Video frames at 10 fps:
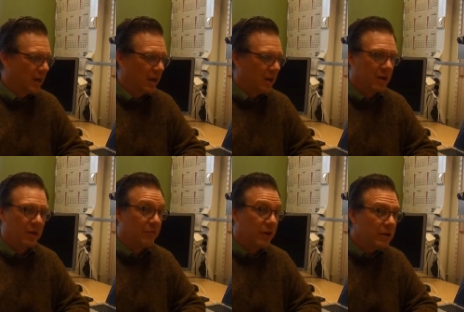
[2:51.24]
uh,
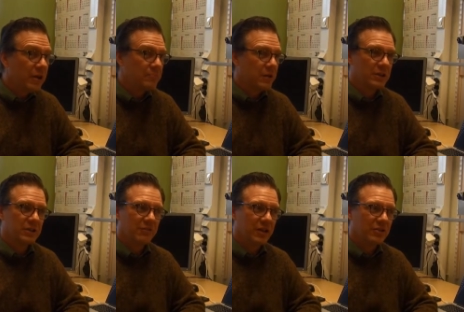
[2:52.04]
uh, very
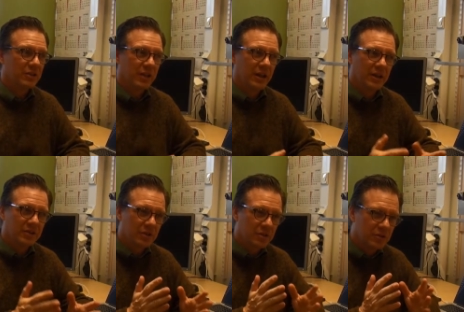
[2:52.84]
impressive yesterday
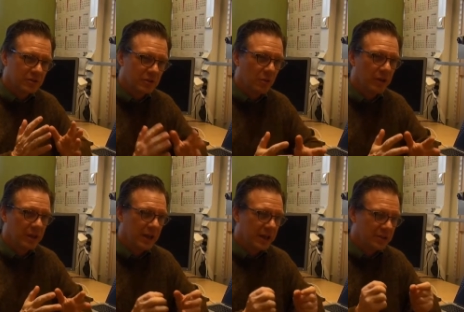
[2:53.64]
because they're so
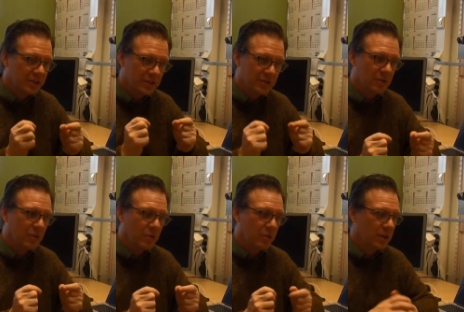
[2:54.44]
engaged and
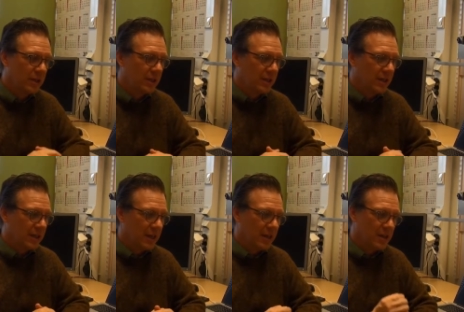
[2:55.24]
so
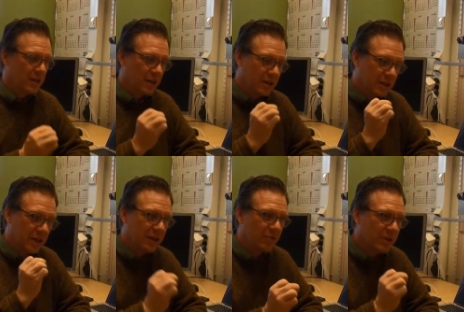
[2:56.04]
uh,
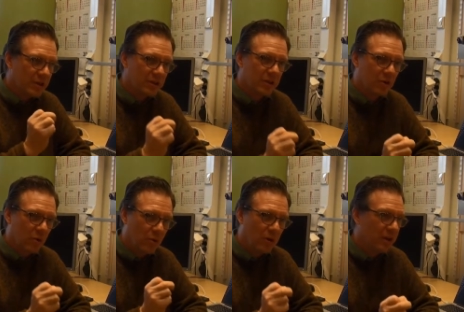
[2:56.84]
cutting right to the
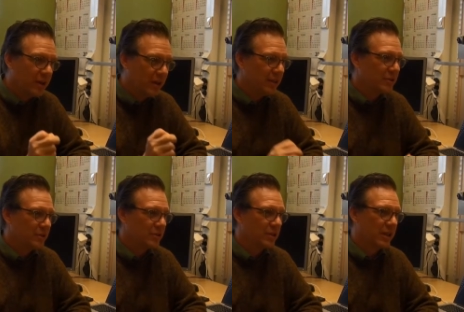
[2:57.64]
core issues.